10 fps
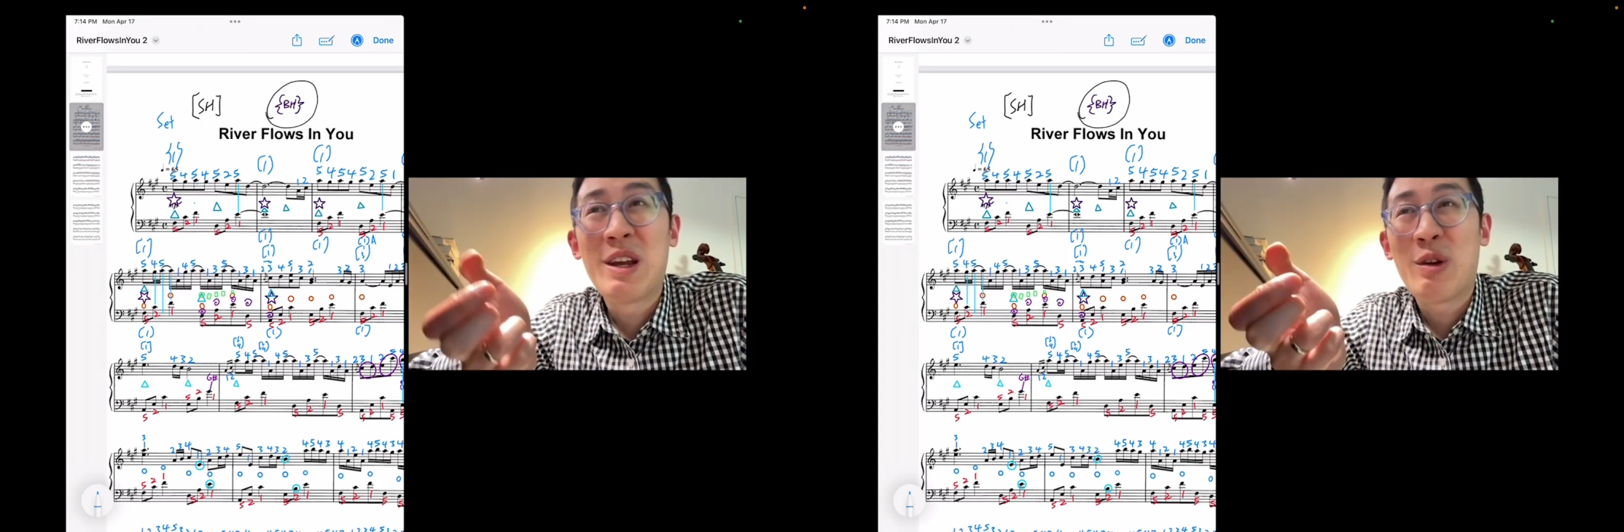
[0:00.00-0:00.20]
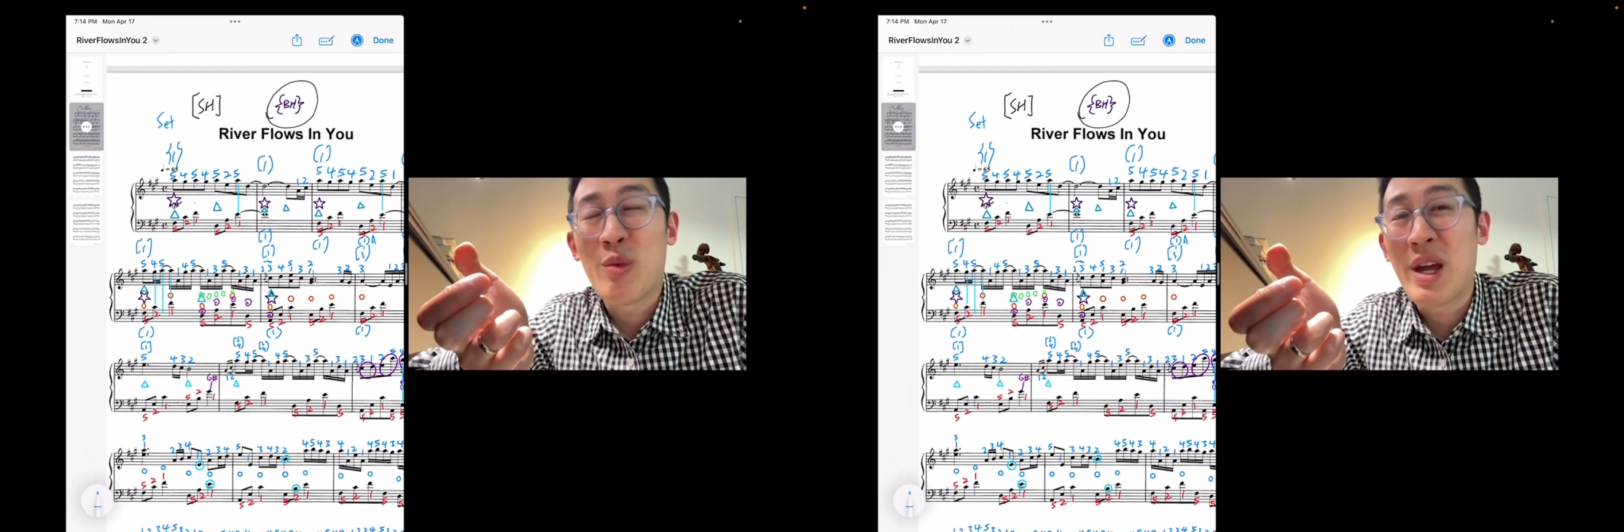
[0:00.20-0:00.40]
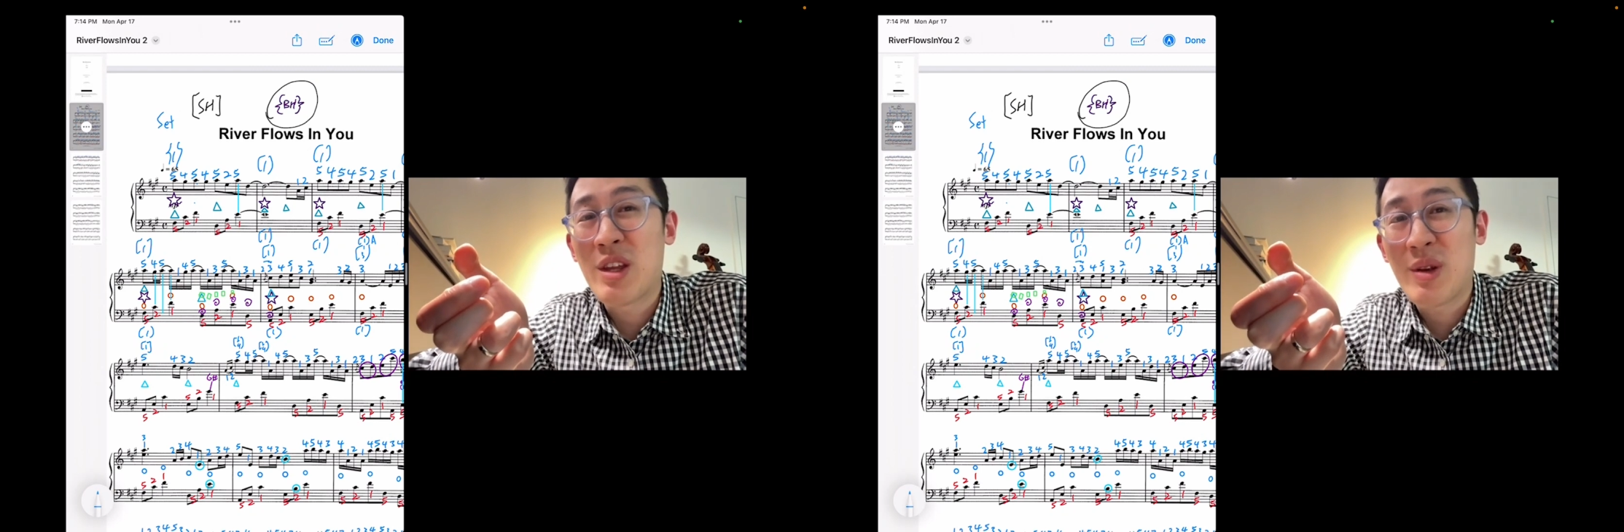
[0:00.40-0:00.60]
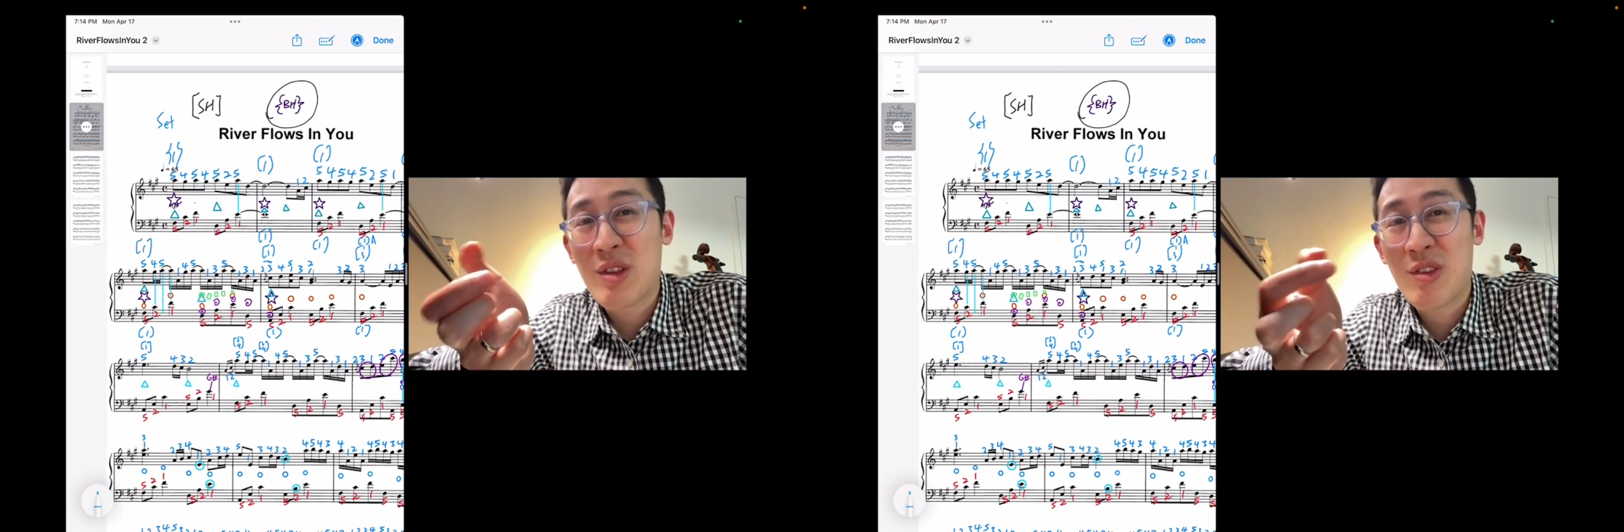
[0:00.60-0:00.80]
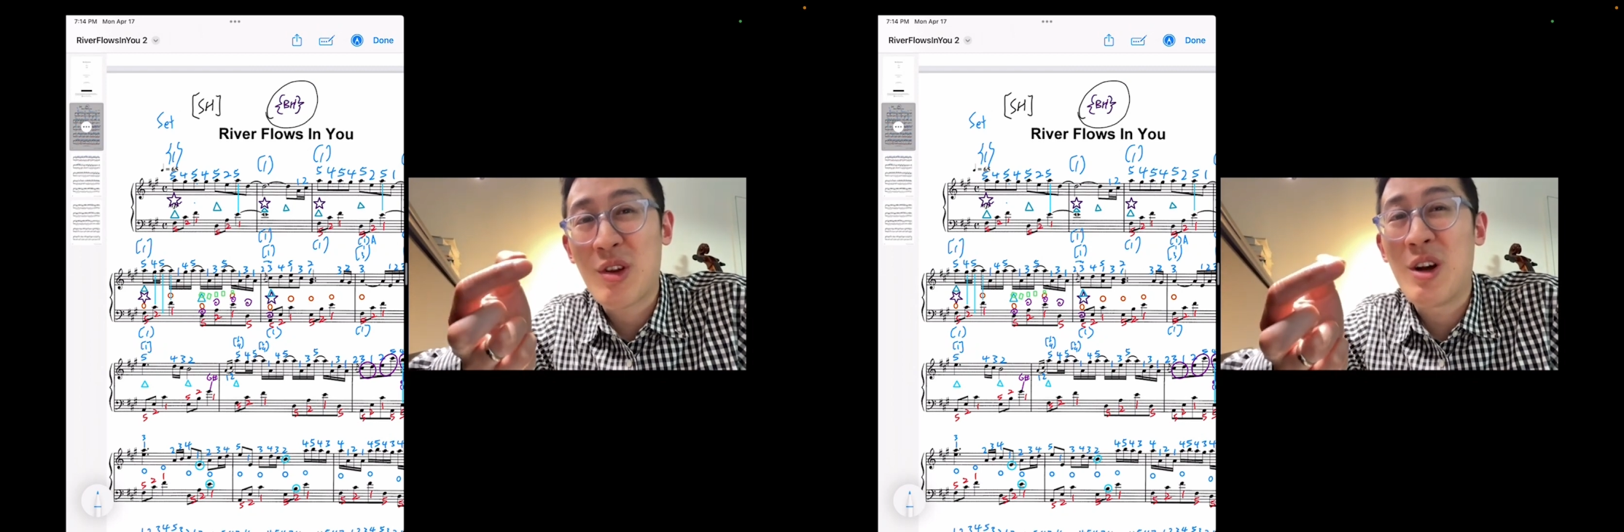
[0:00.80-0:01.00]
whether
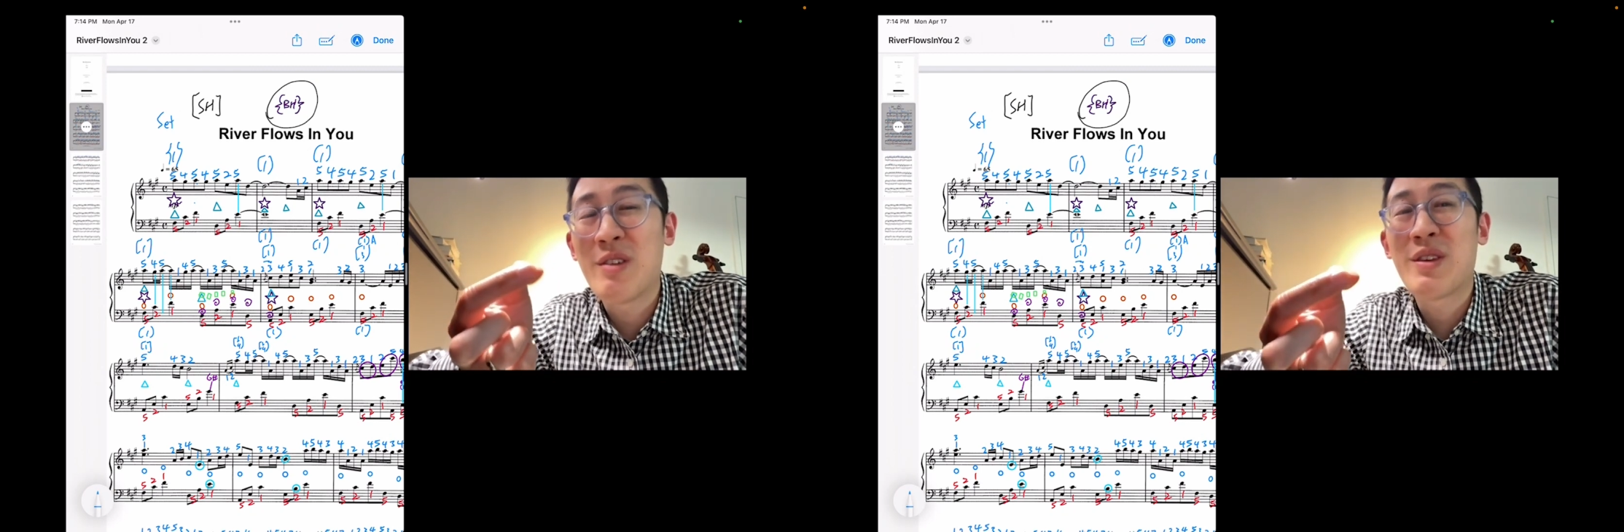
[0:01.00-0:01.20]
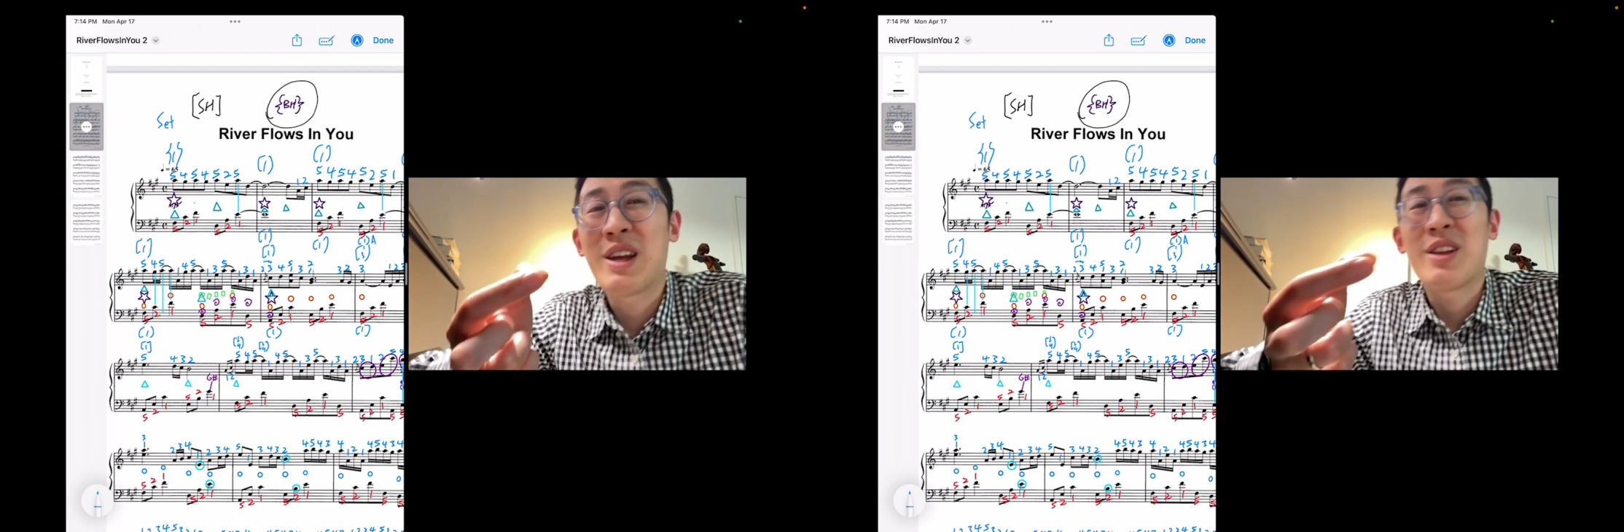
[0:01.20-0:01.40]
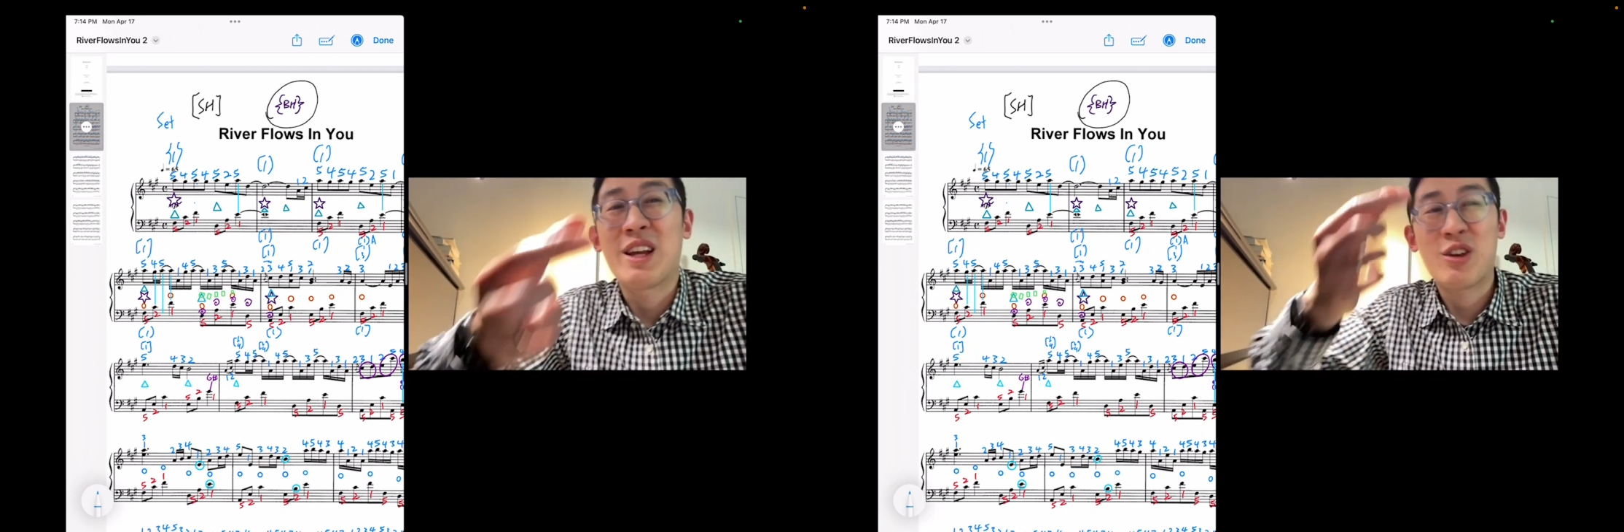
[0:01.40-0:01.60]
it's solving